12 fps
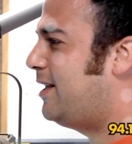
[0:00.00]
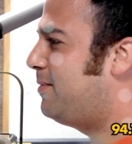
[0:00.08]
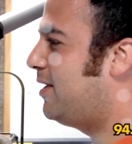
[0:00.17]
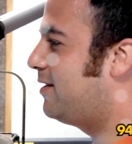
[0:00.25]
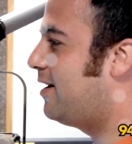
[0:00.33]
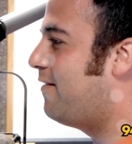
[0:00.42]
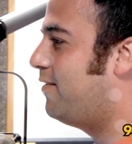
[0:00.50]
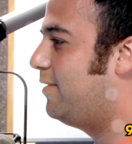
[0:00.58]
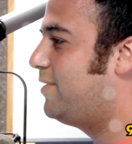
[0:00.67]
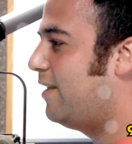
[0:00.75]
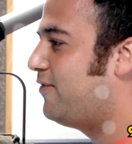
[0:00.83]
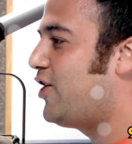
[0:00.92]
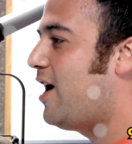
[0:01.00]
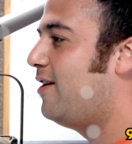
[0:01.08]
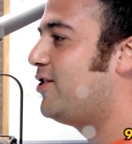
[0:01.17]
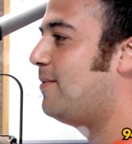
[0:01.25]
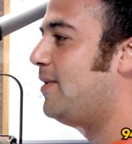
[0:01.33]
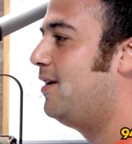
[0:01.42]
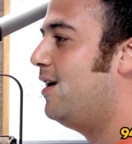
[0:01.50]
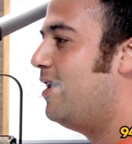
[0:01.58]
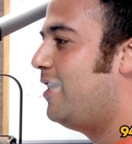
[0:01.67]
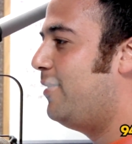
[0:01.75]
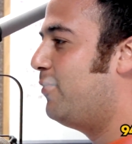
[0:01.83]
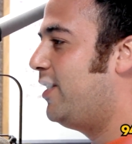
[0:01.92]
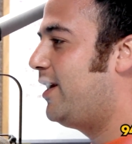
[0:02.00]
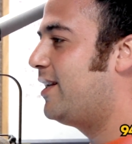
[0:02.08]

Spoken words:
seems like kind of a tough challenge. I mean, he really